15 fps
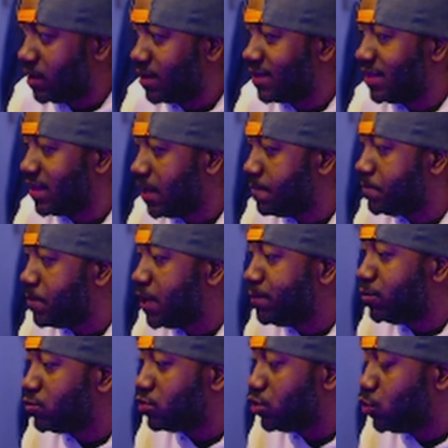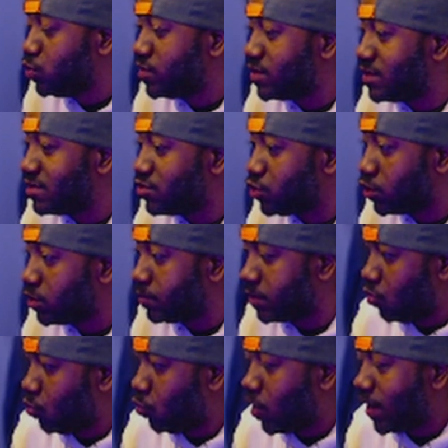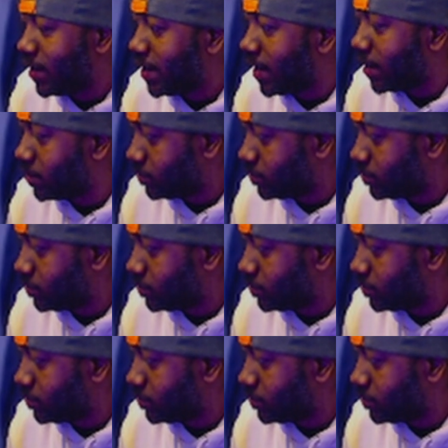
let people use it in tournament. Why not?